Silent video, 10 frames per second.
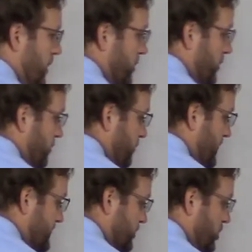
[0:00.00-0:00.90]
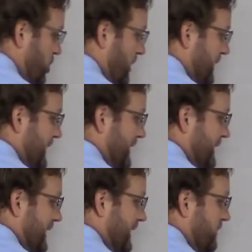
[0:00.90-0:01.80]
3's are gone. I got
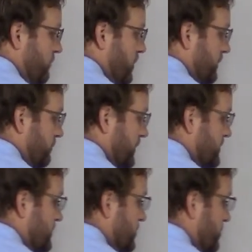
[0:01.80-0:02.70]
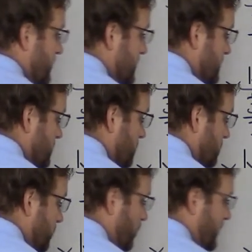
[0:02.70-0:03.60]
-1 plus 2 is
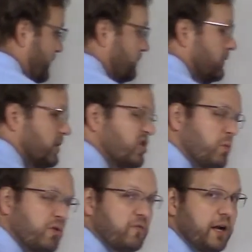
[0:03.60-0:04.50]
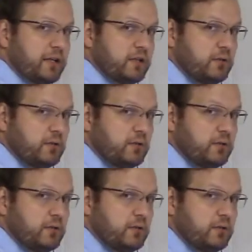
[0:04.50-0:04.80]
1. No more fraction.